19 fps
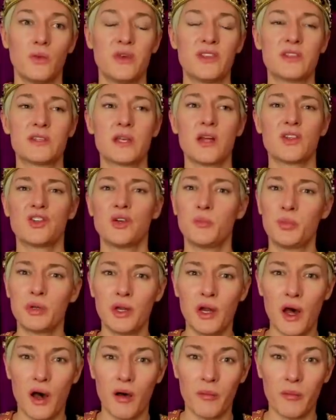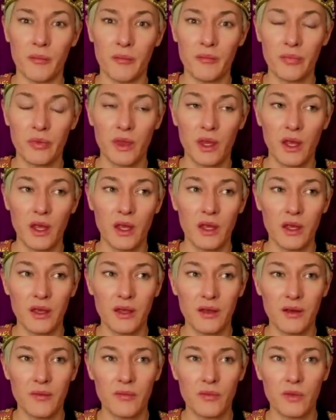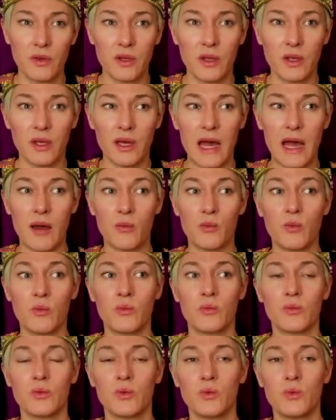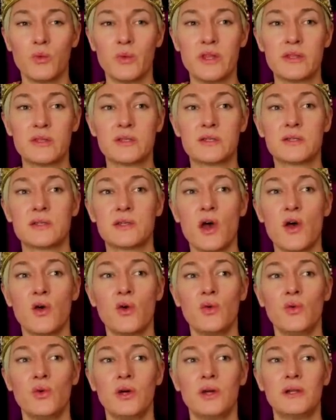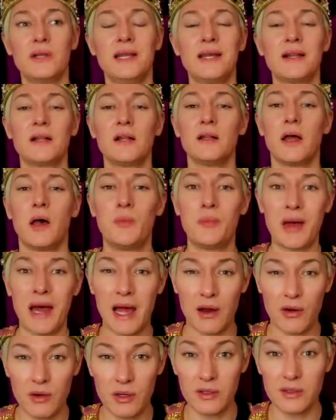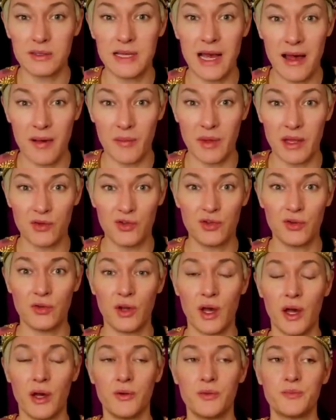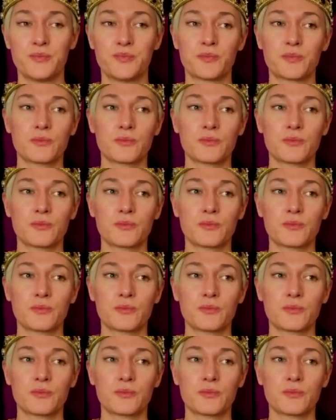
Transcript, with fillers: with such aplomb and with so little apparent damage, you know.